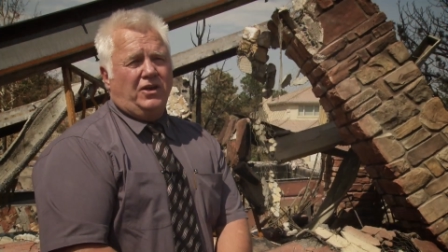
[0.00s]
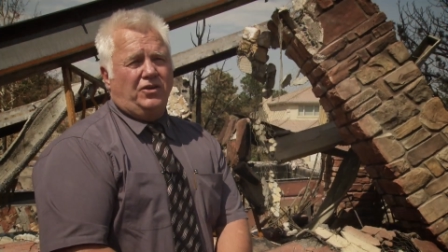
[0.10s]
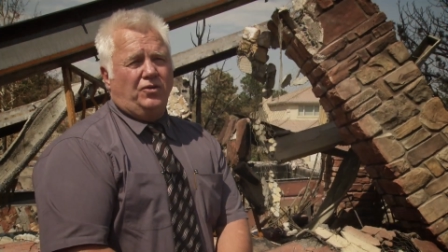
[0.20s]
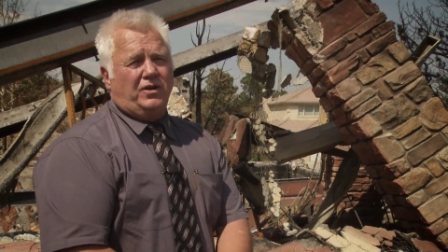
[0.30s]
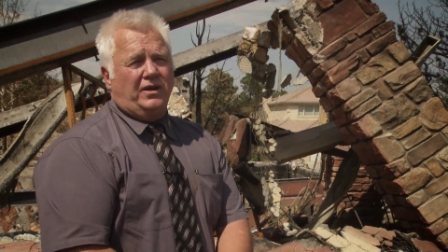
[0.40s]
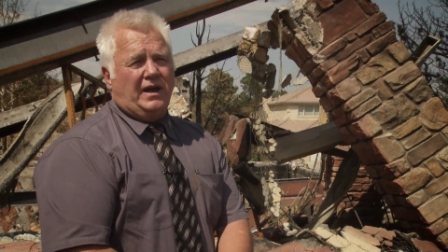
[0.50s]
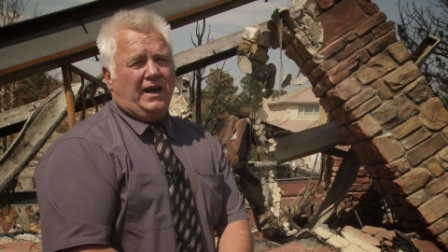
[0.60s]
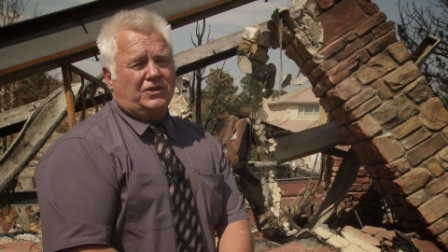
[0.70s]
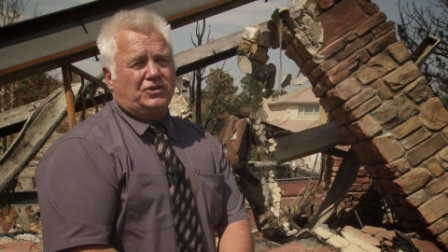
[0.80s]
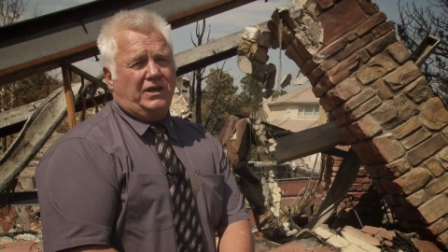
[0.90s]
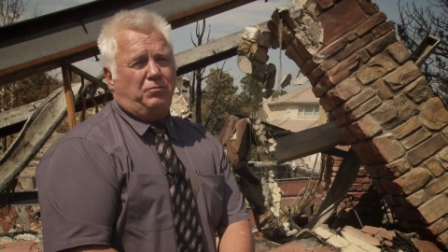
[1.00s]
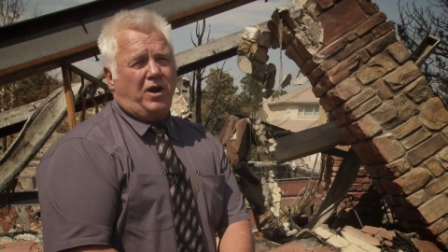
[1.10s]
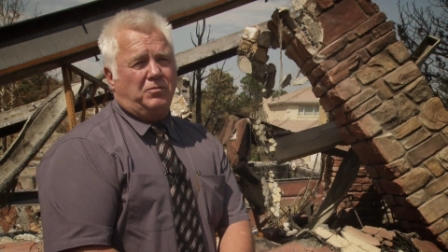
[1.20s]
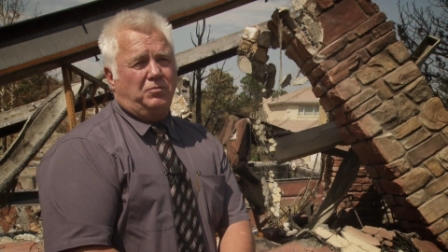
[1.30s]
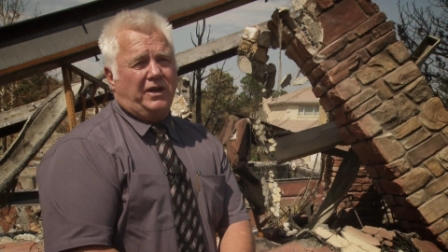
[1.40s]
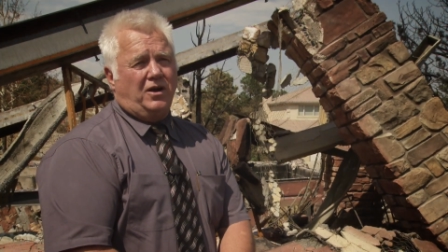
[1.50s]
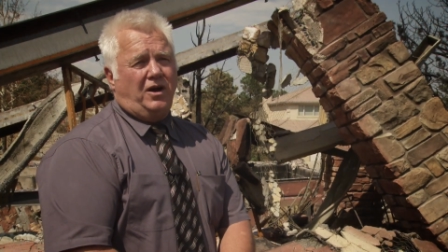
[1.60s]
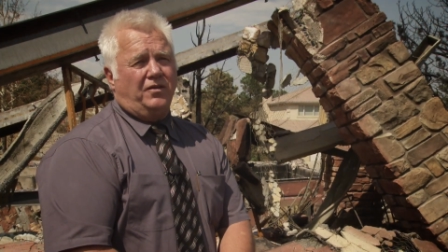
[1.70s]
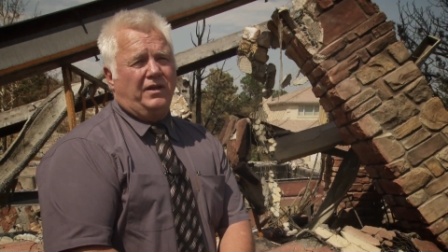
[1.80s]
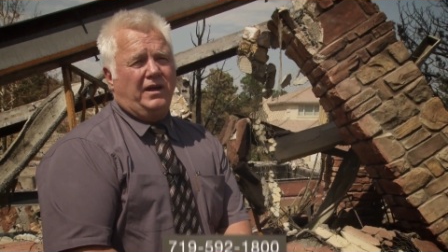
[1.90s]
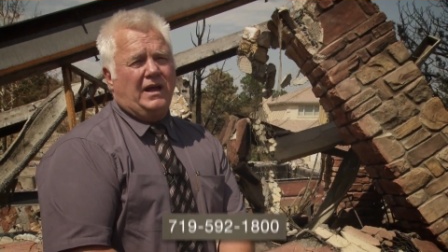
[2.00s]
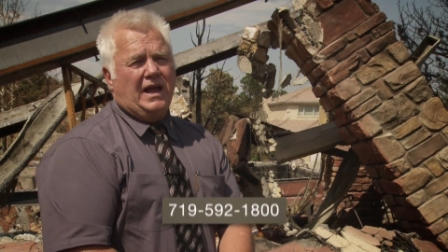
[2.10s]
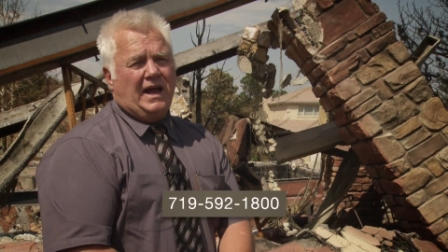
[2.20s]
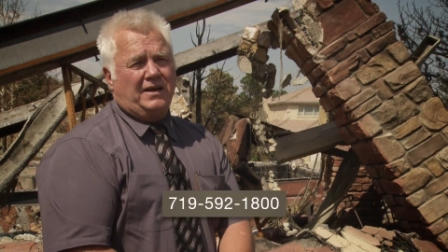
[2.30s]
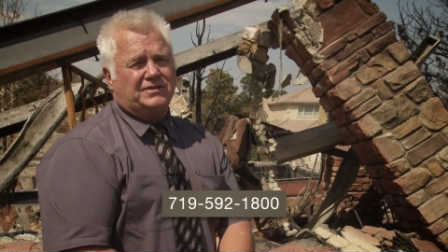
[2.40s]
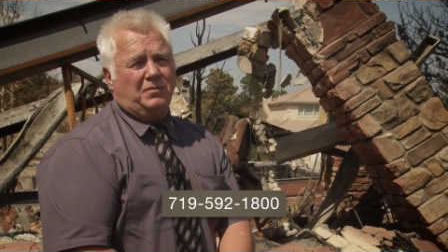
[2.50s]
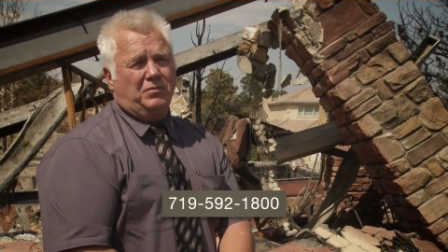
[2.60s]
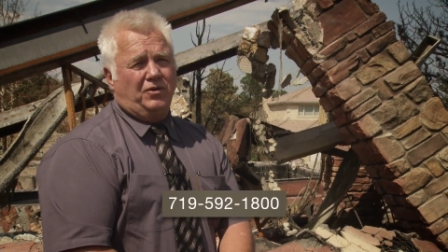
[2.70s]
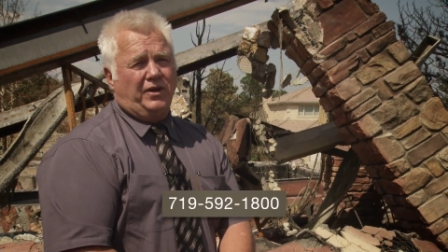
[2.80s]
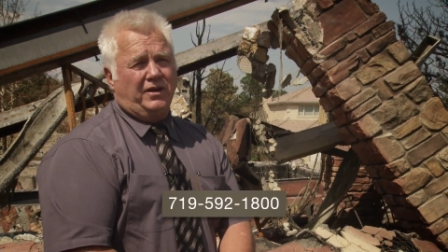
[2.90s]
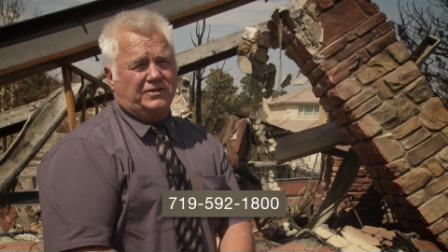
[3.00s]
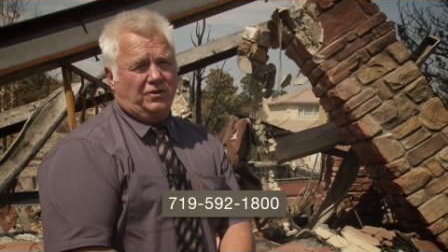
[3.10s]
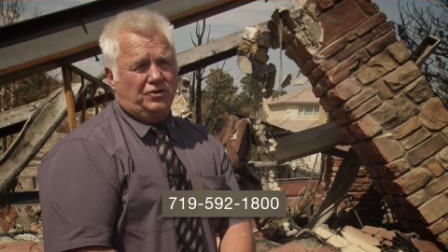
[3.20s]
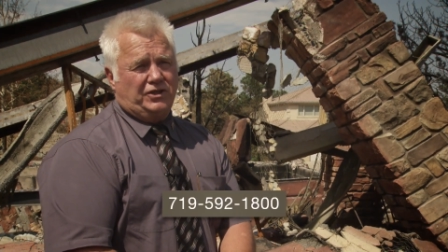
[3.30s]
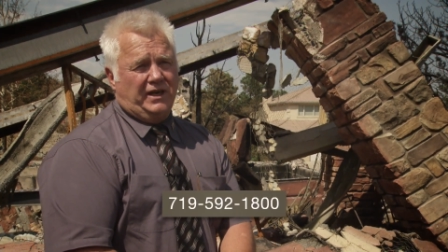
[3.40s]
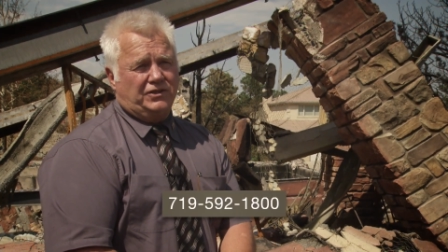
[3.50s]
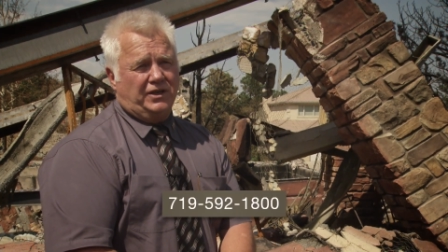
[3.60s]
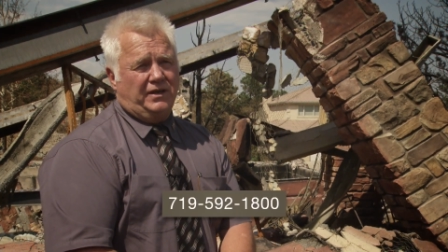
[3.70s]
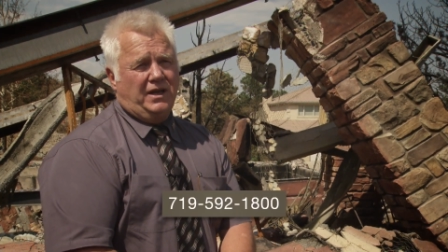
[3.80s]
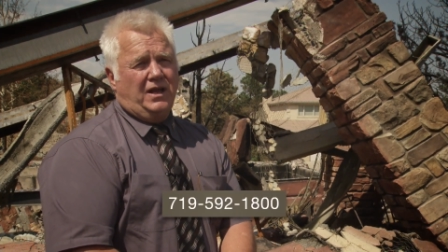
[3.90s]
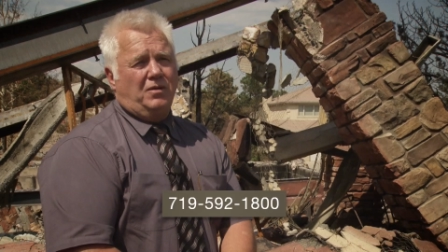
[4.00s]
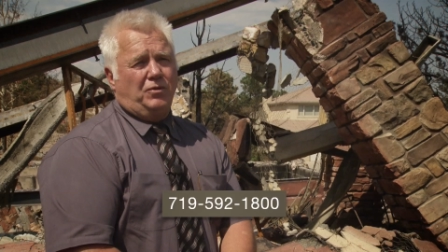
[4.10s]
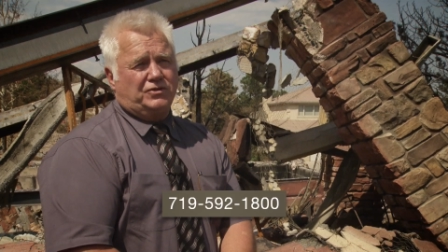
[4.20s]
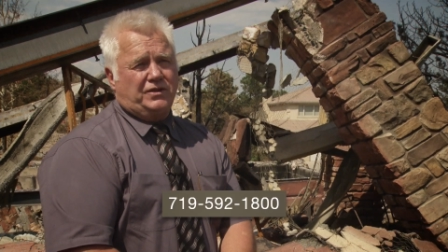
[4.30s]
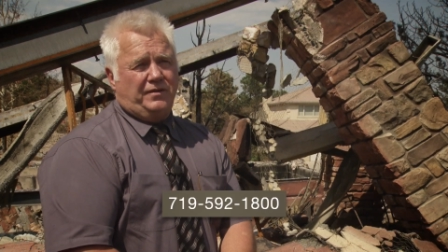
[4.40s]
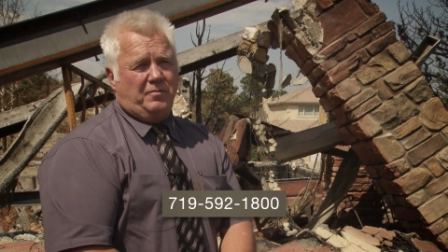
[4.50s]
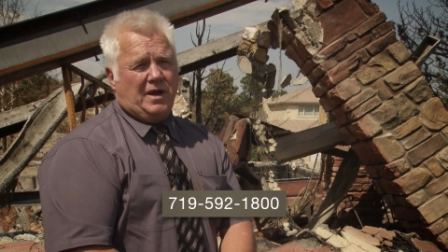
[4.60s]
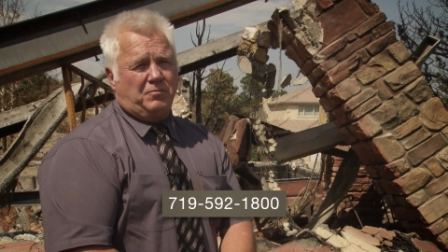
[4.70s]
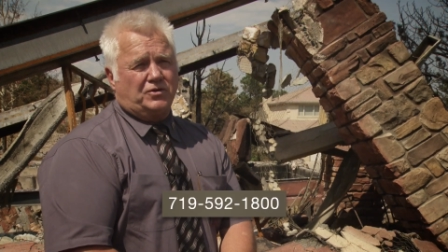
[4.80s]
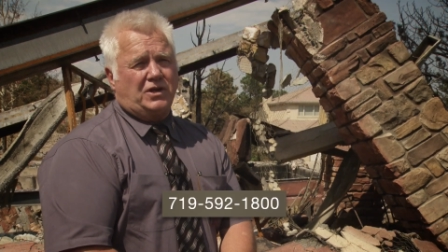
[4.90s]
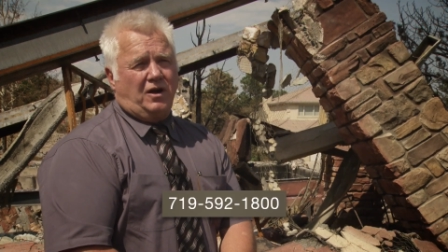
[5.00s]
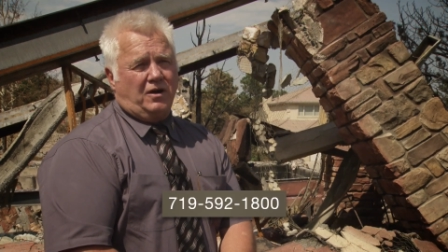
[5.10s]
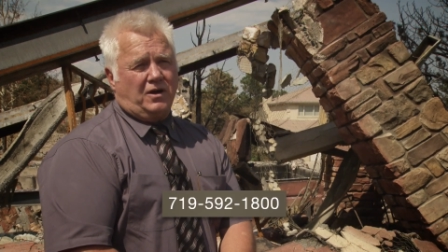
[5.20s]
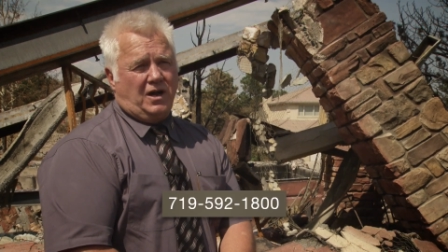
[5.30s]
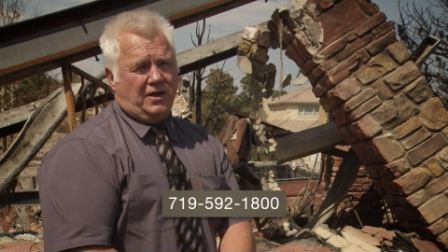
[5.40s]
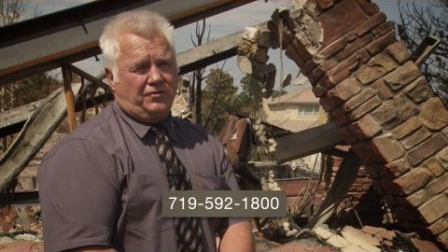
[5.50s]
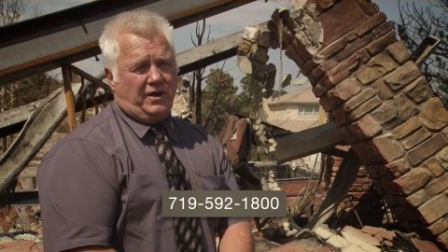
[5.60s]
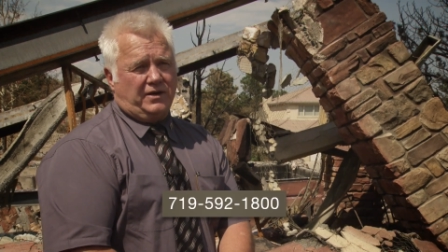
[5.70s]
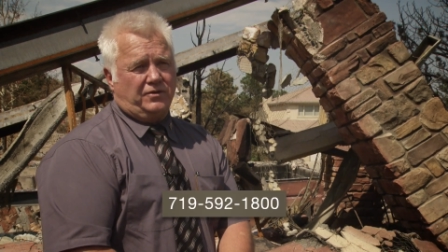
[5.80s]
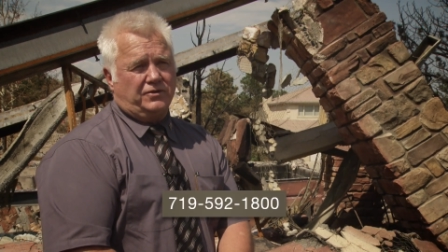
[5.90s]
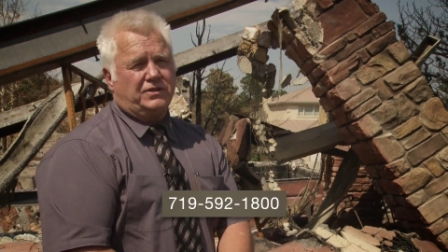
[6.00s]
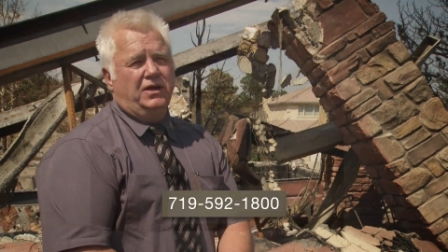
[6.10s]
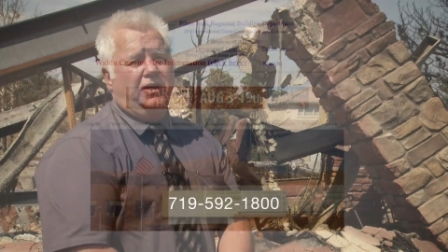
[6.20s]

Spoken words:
you can actually probably call the Housing Building Association. Most of their members are contractors.